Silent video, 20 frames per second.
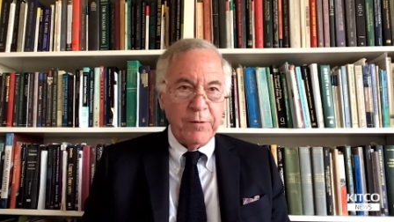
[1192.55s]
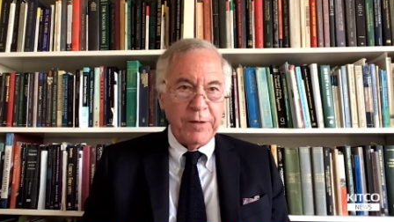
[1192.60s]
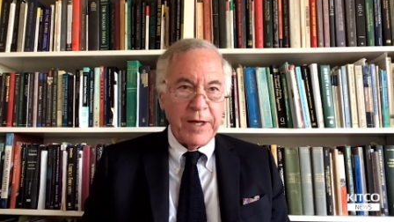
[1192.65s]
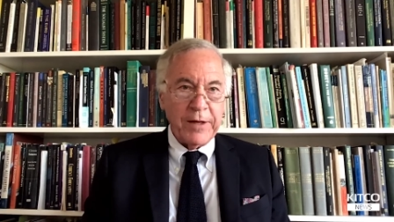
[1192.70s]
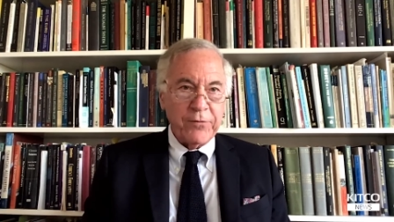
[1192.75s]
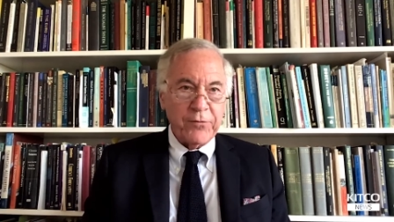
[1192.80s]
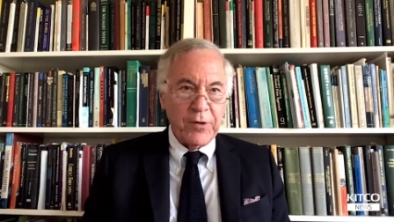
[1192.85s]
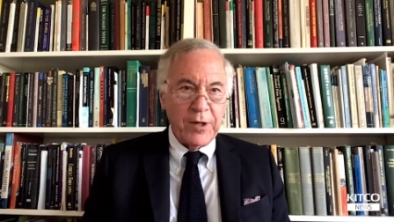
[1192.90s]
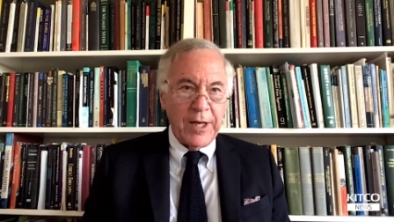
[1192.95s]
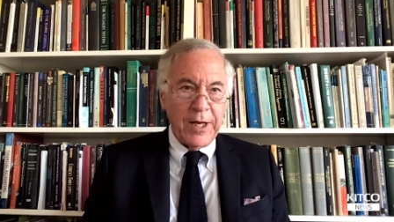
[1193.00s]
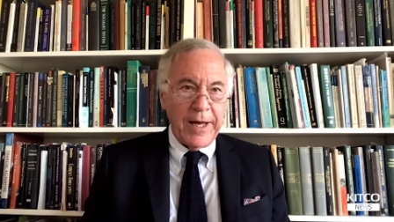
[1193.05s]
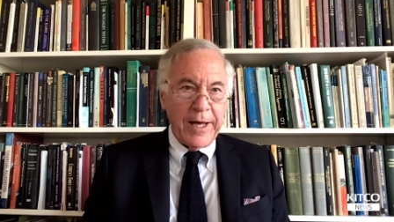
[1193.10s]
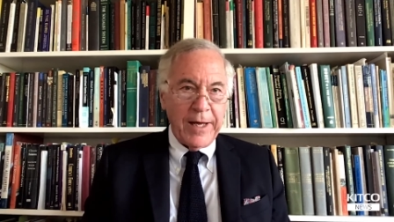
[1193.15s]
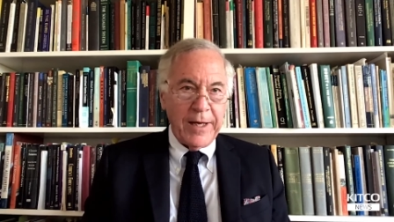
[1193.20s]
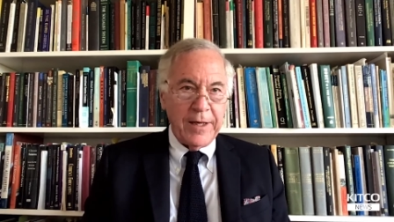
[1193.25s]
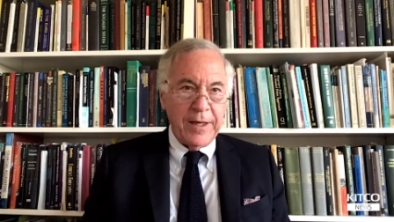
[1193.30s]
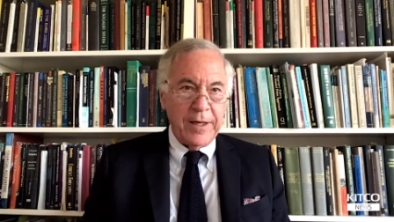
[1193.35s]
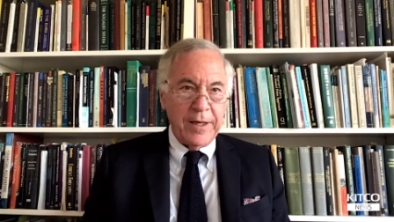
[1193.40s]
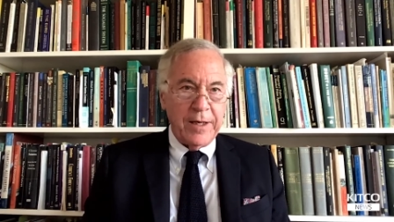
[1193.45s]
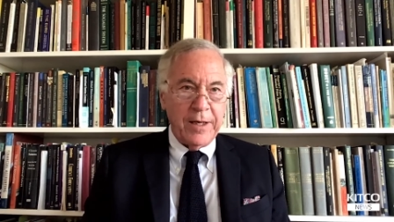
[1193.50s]
Well, that's a
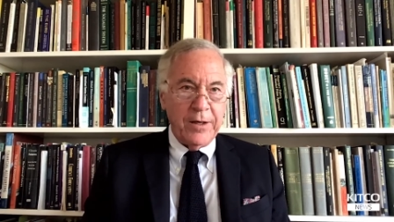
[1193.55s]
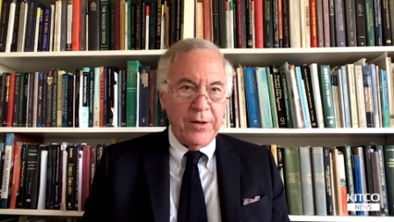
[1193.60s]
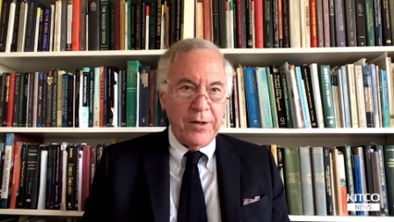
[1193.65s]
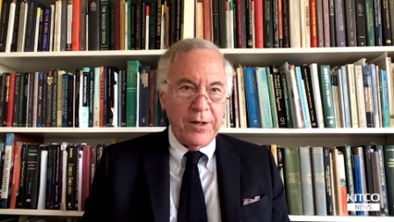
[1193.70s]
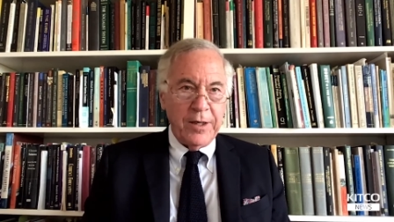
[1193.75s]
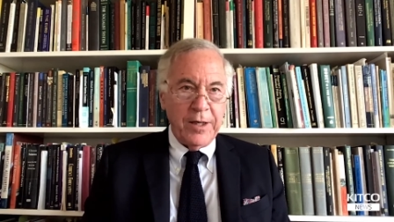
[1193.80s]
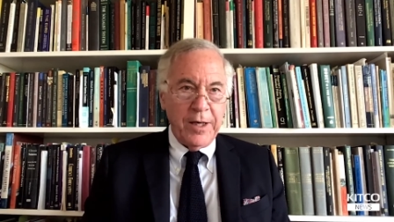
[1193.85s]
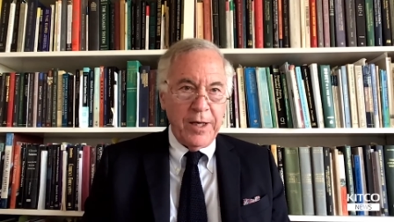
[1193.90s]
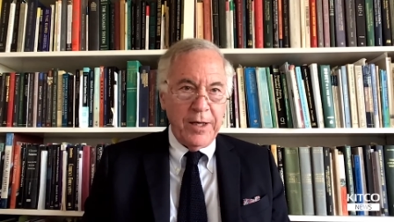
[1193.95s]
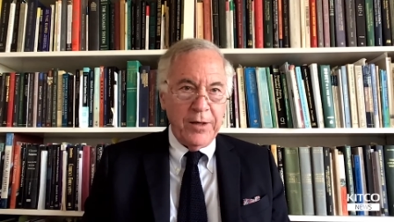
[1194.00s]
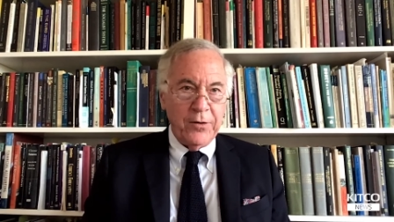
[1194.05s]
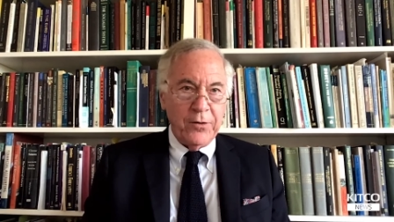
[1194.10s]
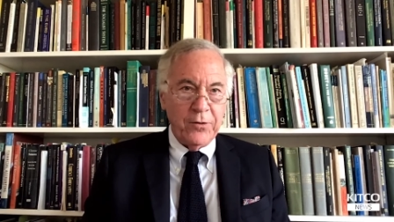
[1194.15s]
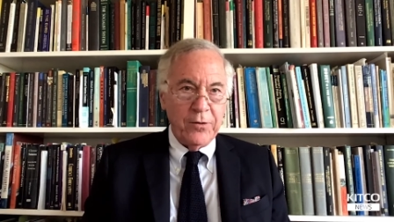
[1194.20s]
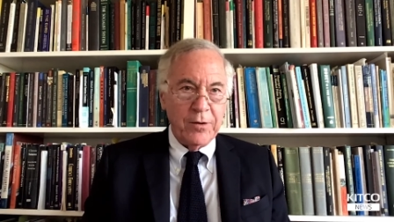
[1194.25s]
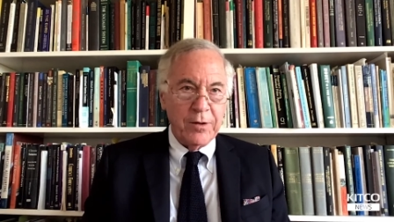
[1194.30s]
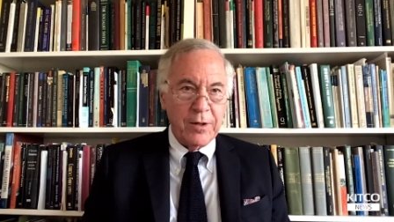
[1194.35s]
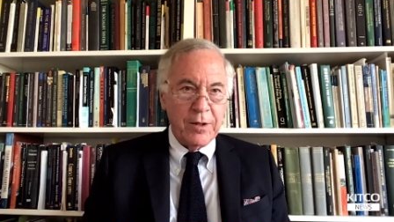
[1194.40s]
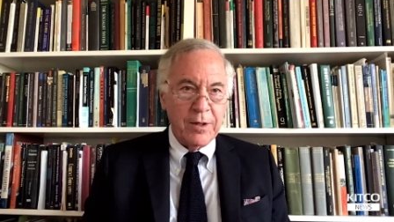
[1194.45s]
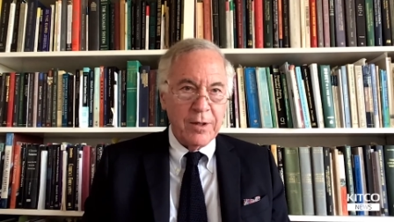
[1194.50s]
lagging
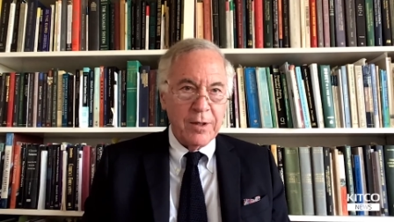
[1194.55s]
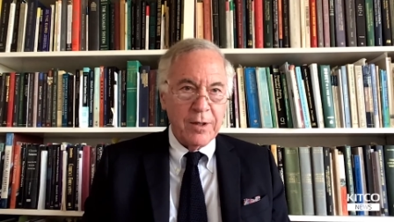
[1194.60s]
indicator.